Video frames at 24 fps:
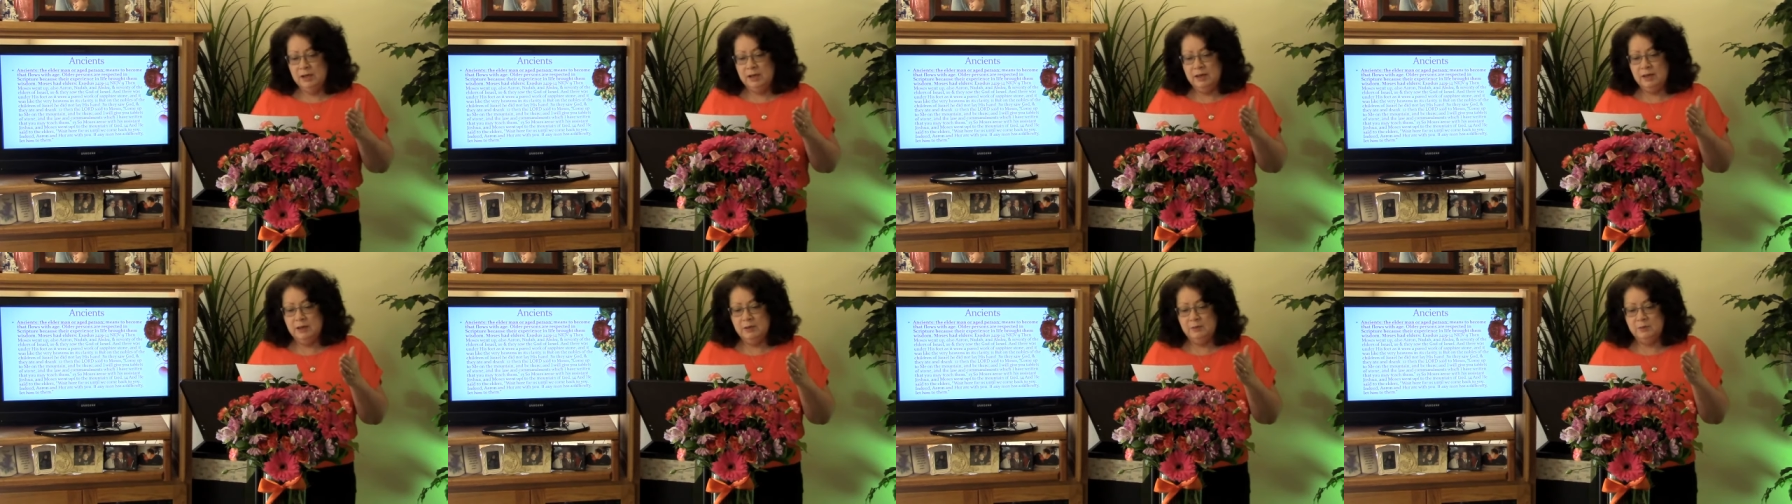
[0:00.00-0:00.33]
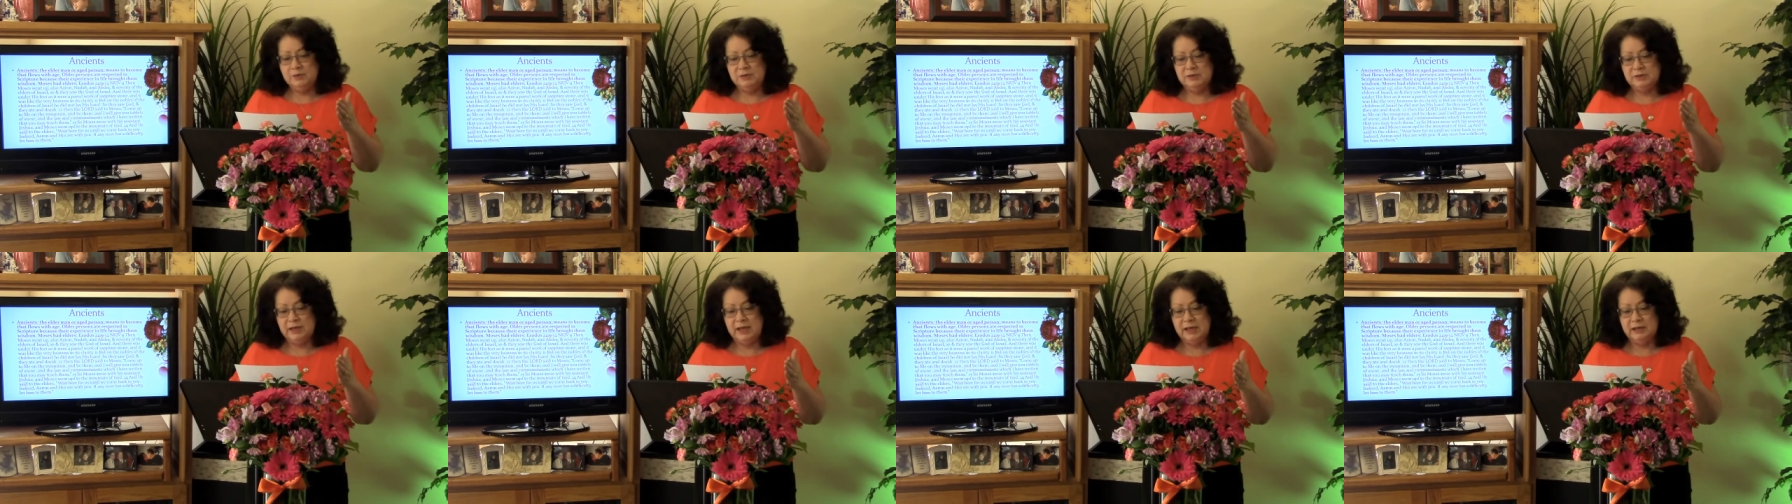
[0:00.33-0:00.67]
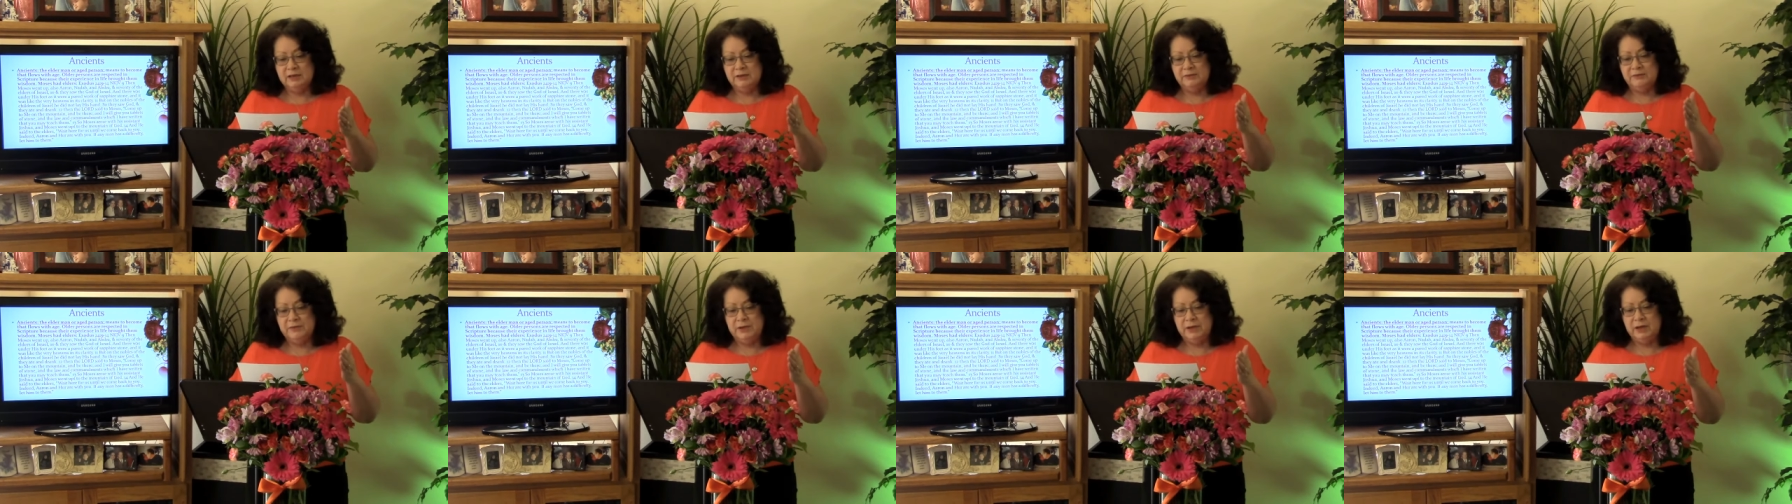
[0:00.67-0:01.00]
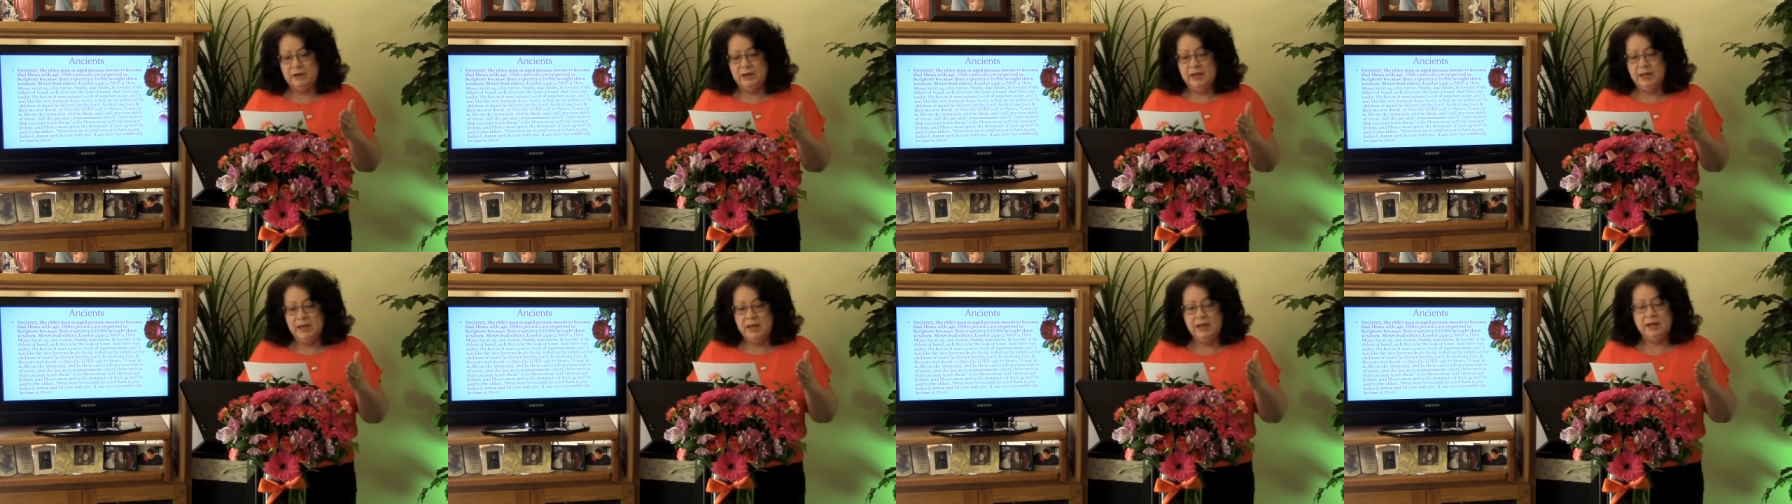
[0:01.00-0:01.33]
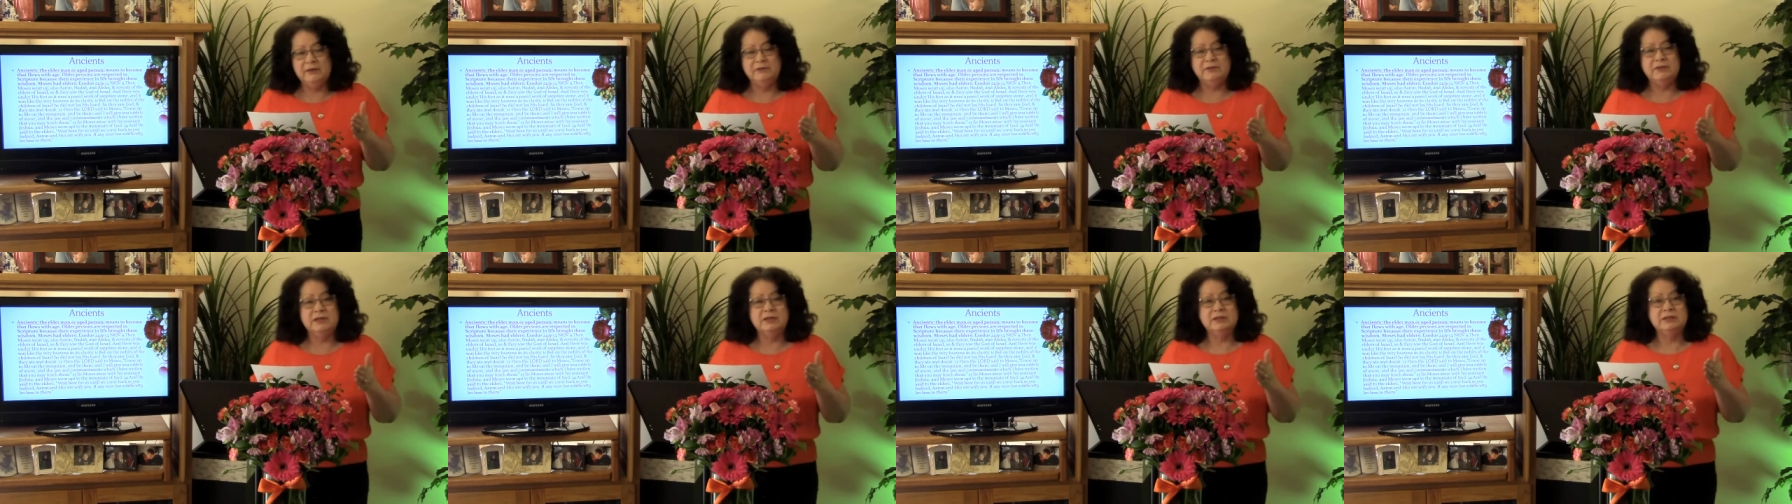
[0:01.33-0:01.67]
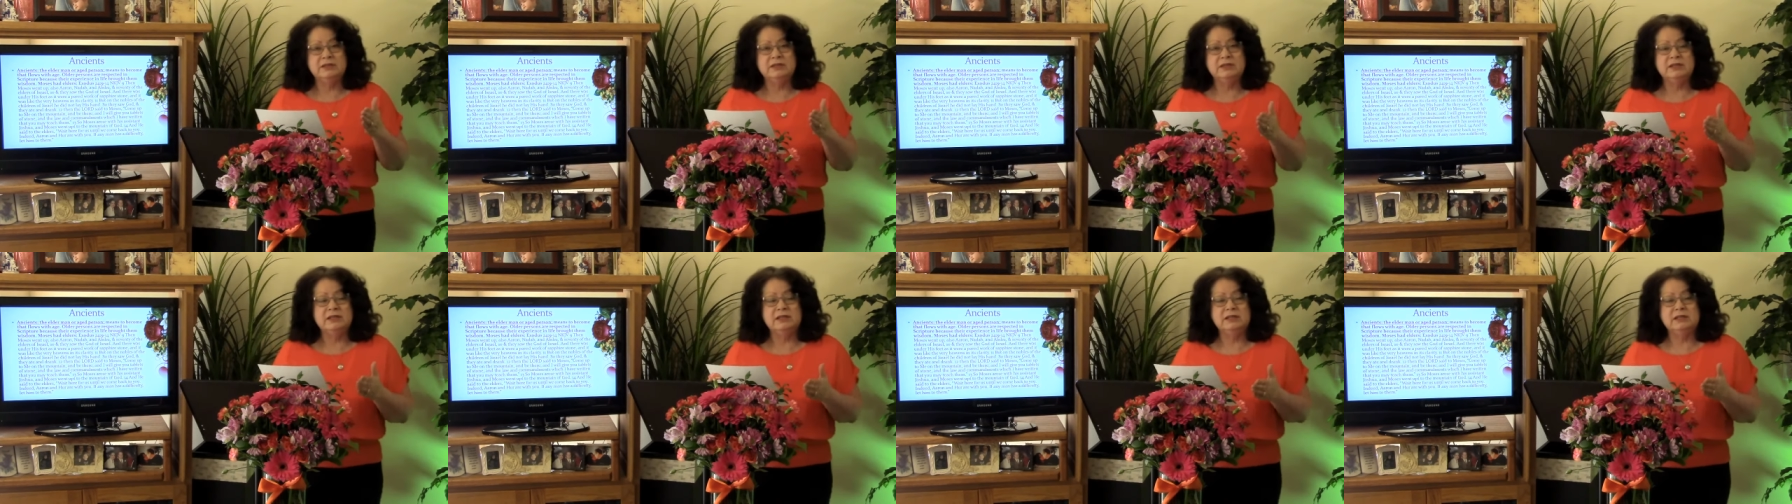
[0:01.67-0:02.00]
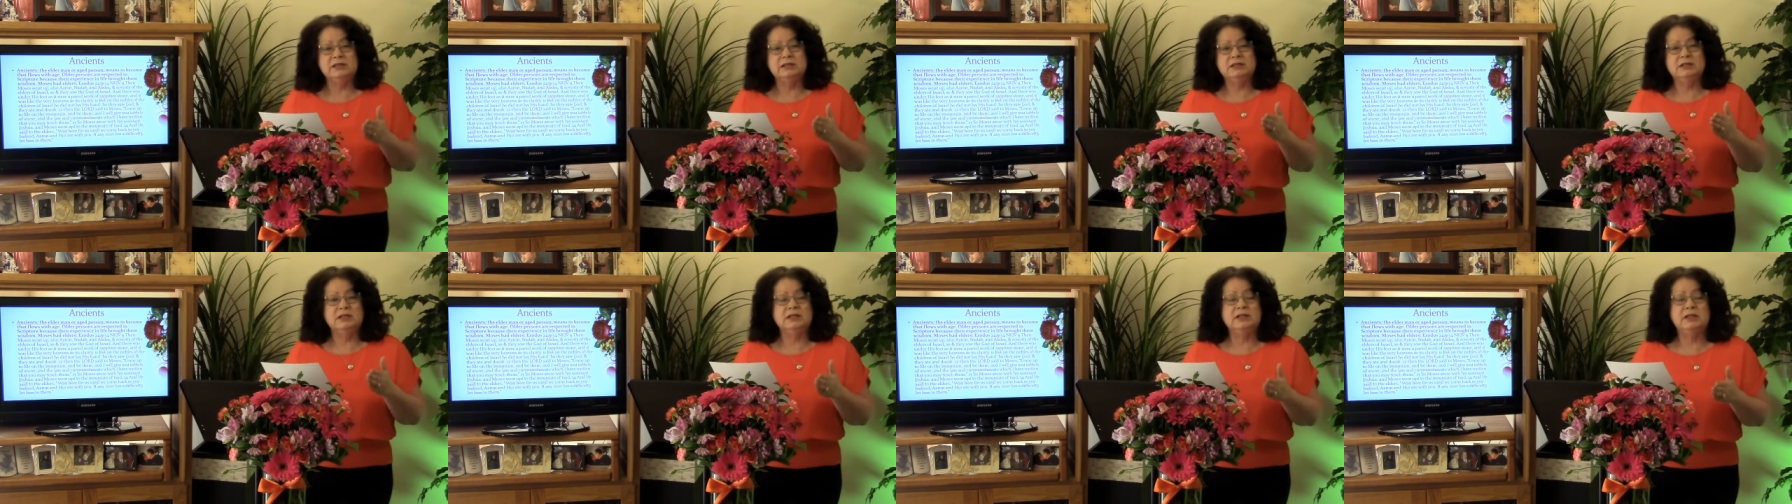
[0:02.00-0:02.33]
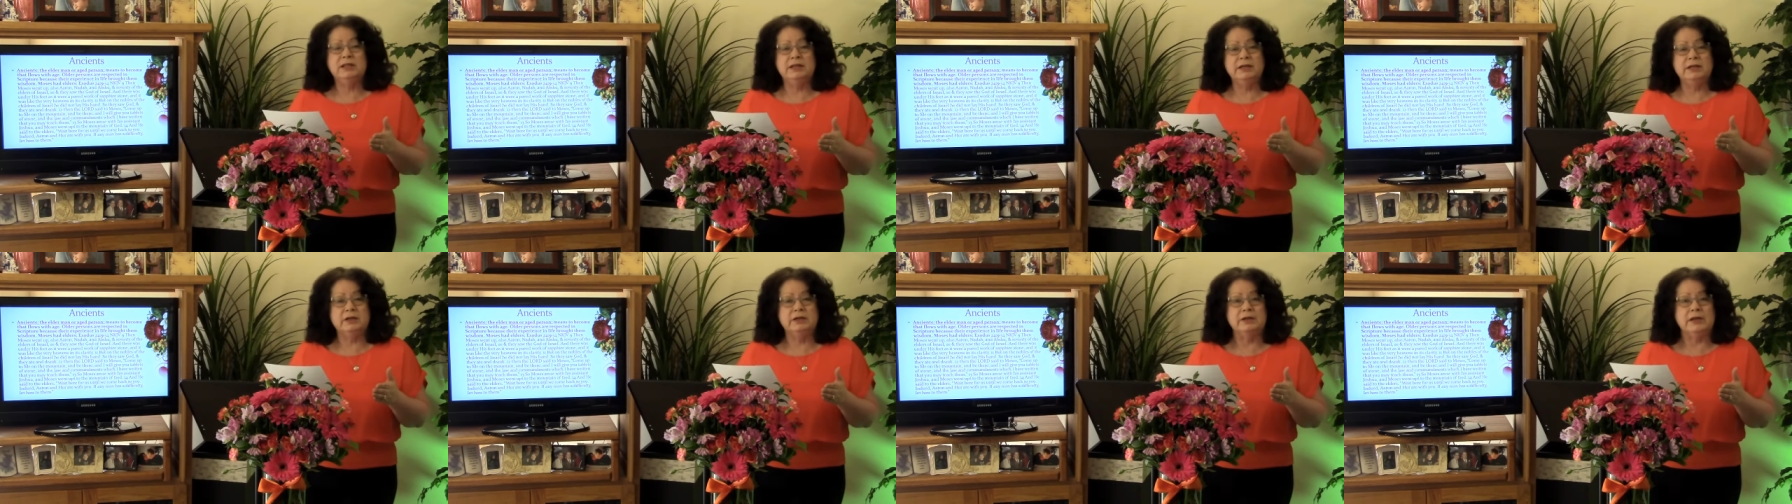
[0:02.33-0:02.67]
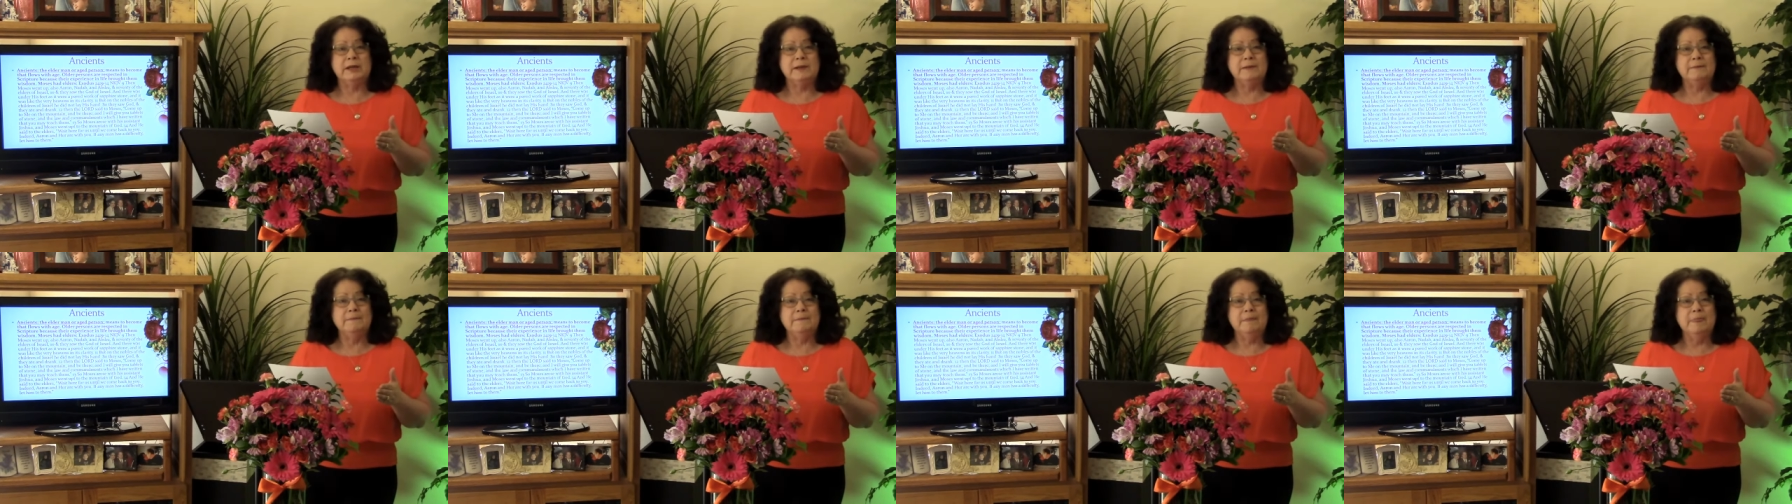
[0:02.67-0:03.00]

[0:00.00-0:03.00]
It was like the very heavens in its clarity.